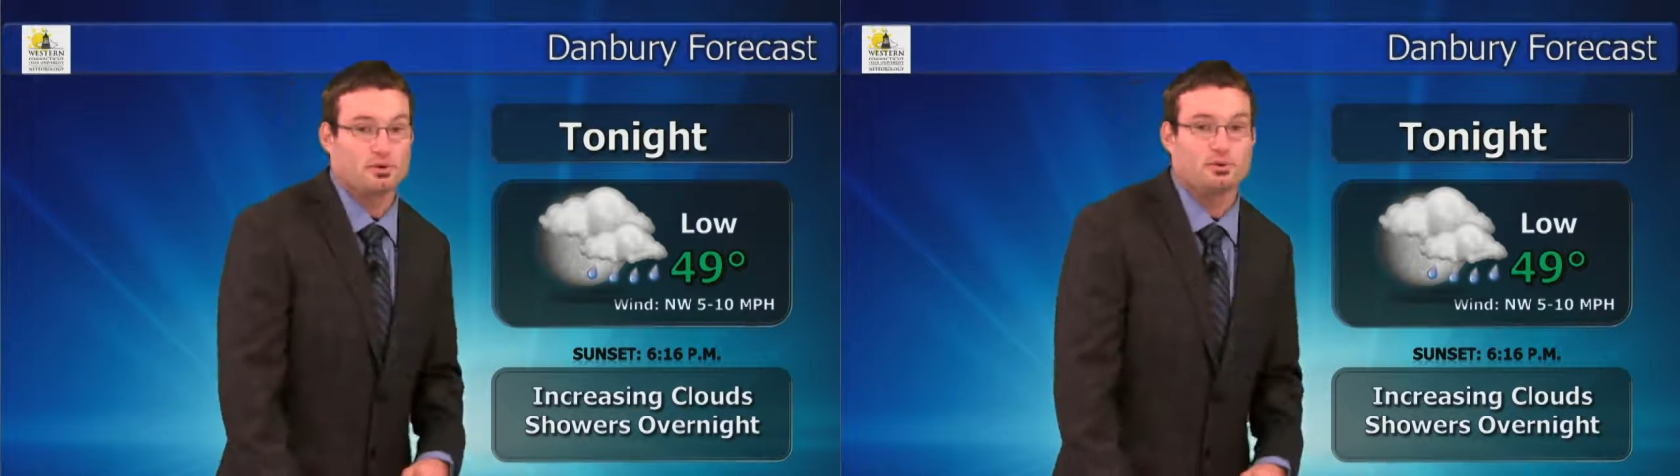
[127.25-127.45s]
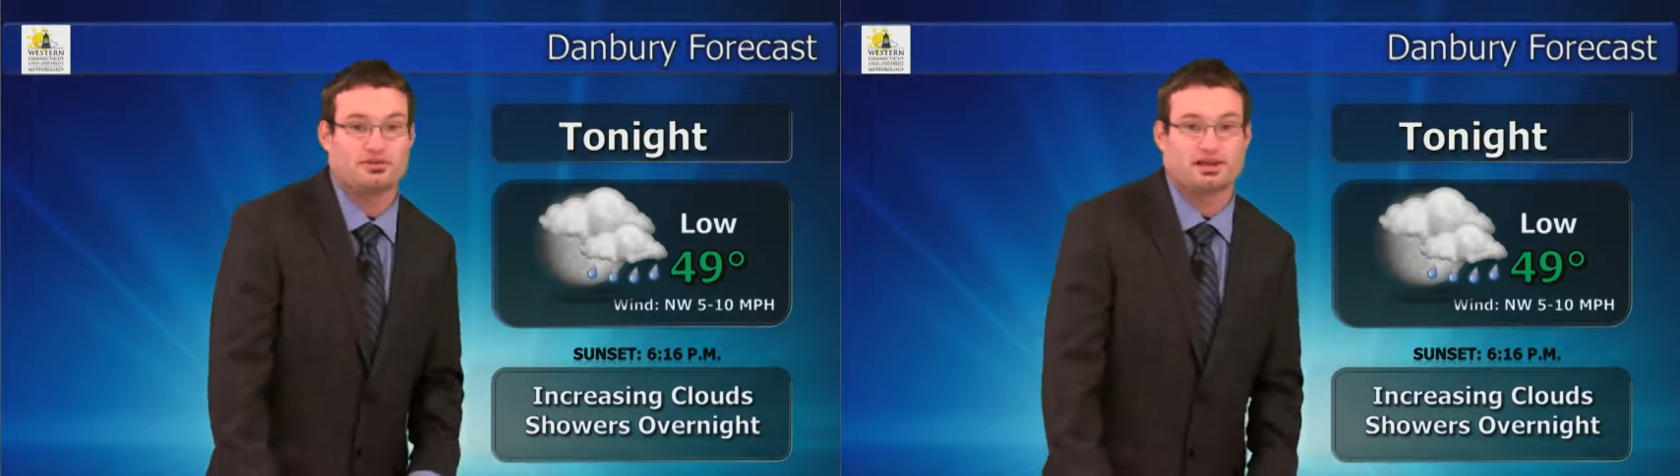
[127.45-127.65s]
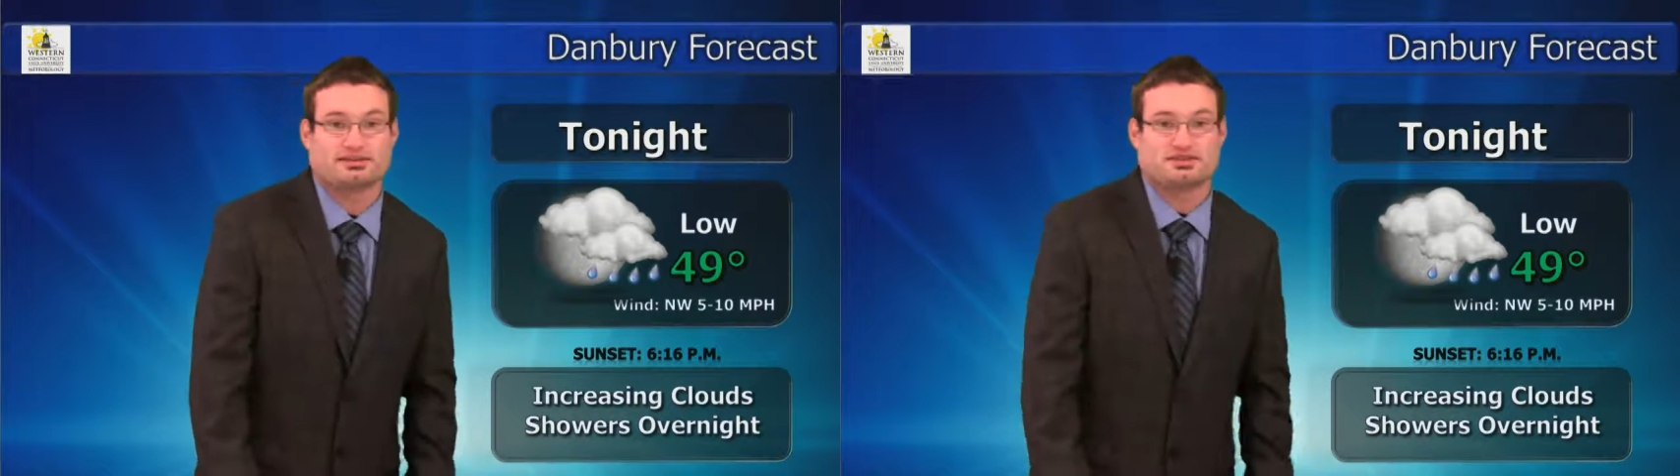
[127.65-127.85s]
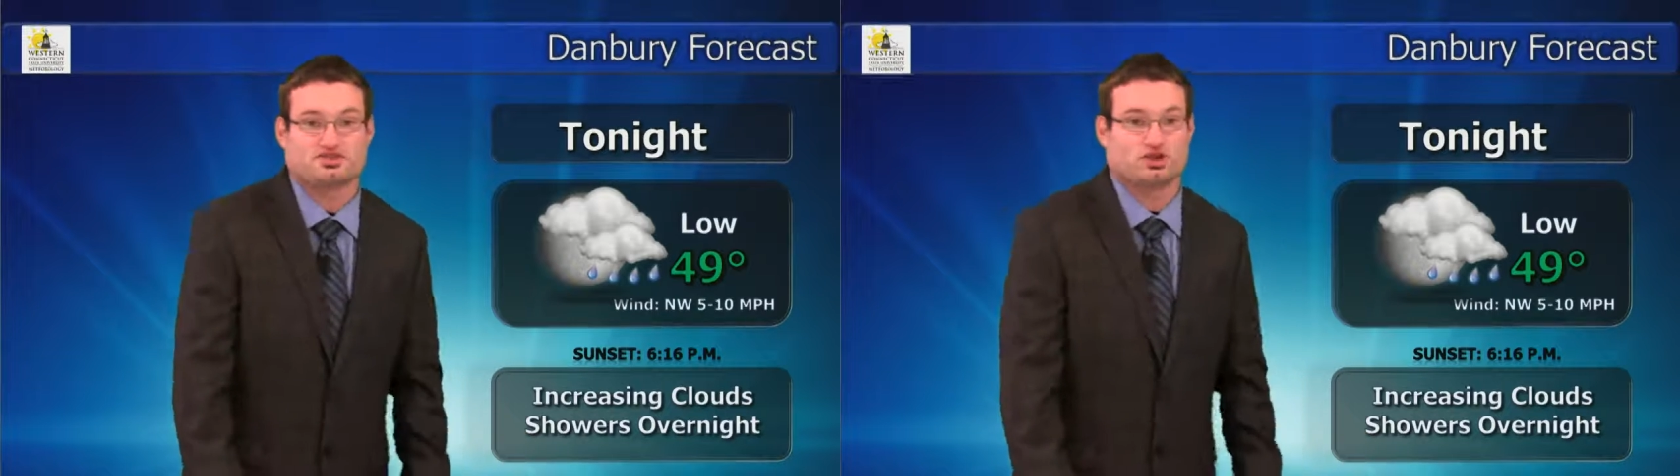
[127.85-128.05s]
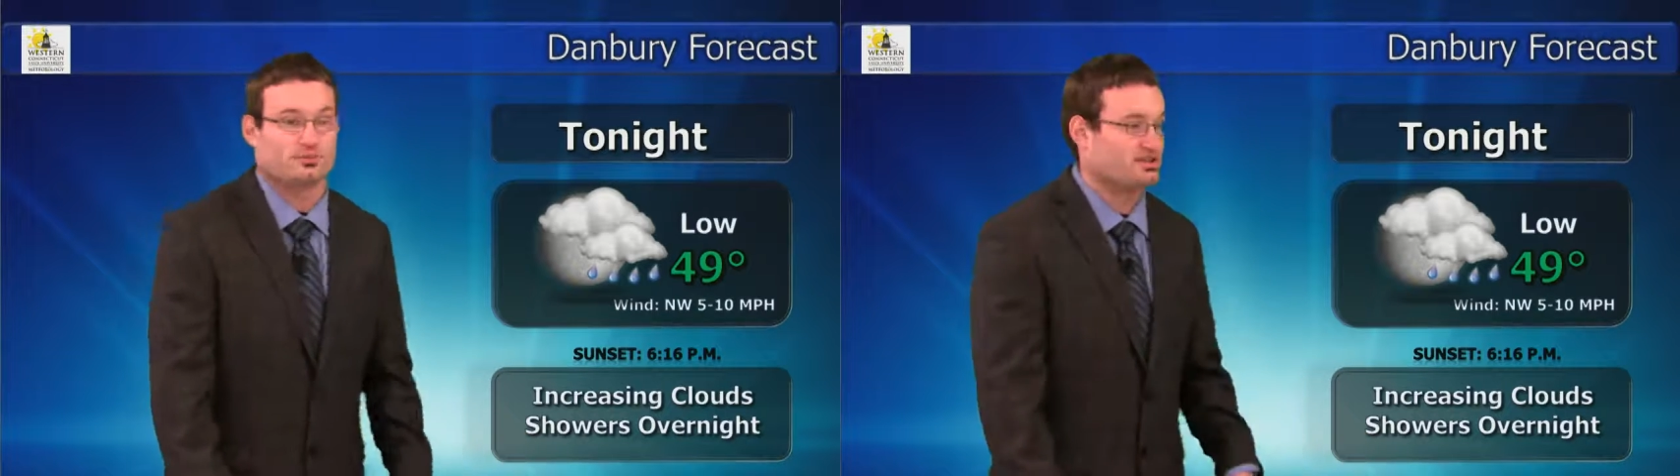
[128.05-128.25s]
with that
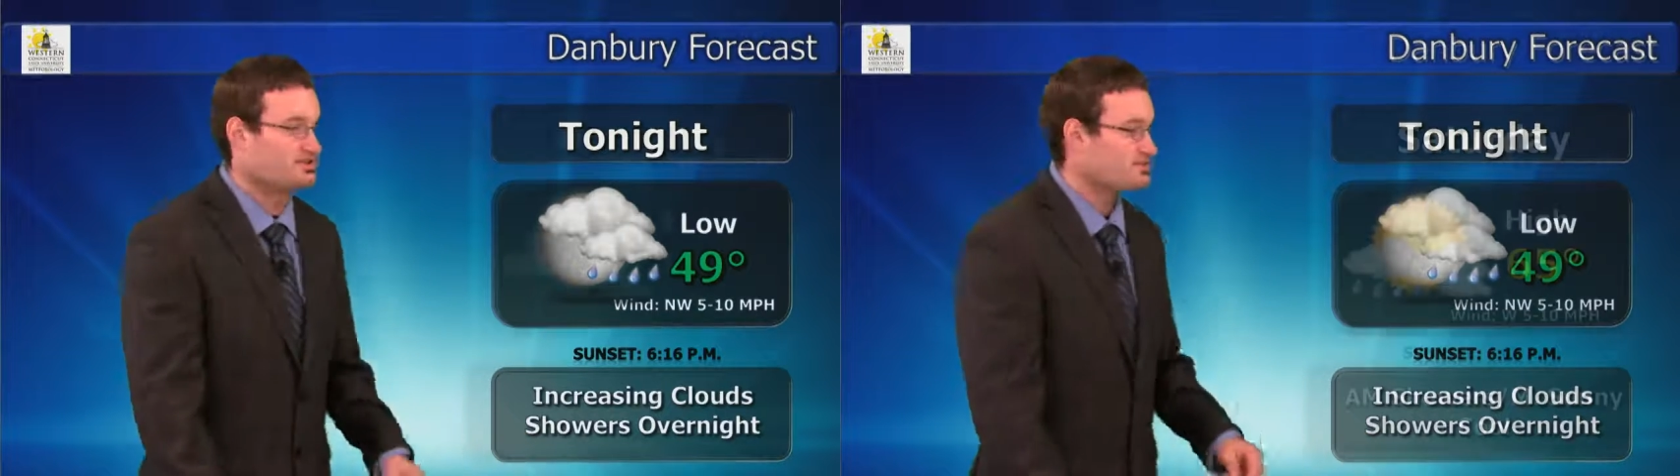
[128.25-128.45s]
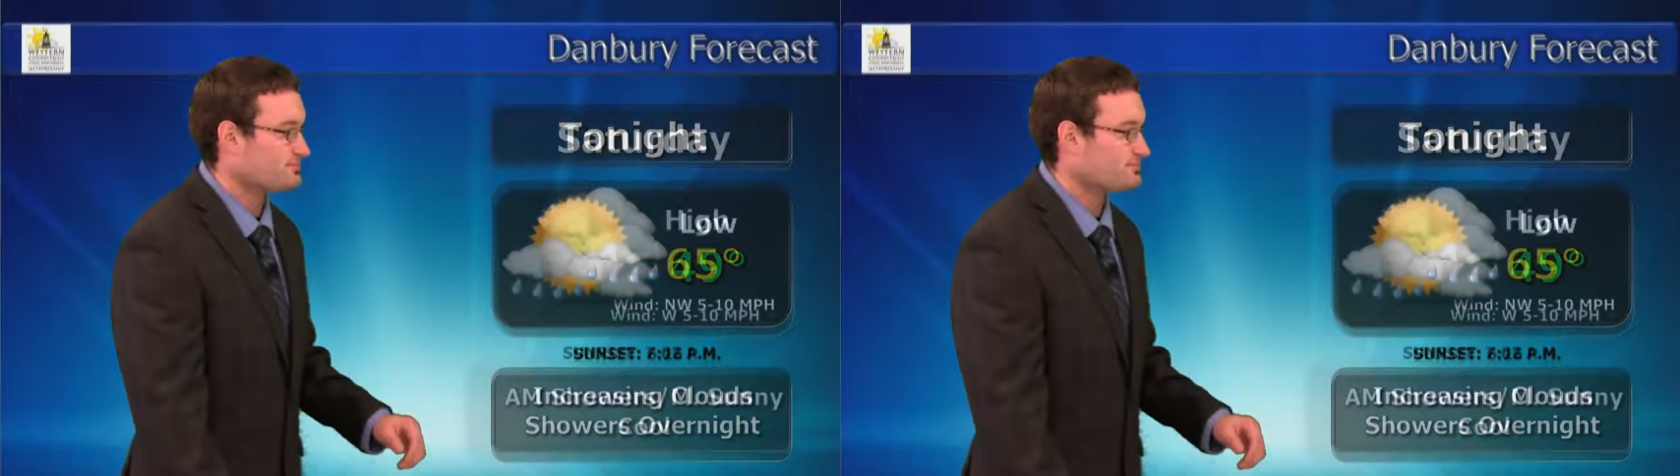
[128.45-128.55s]
disturbance.